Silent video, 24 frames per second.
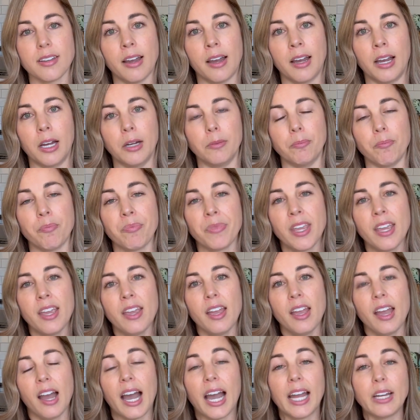
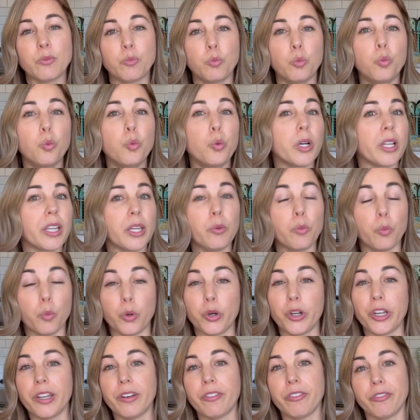I really
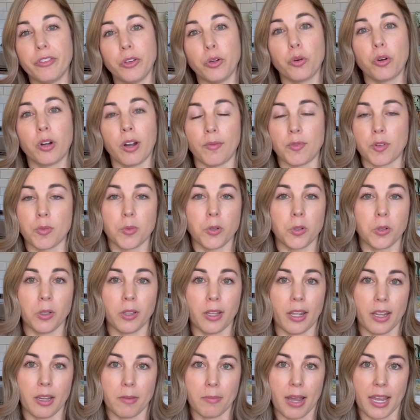would feel comfortable
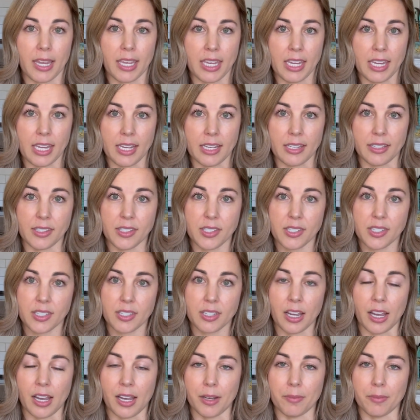letting my kids,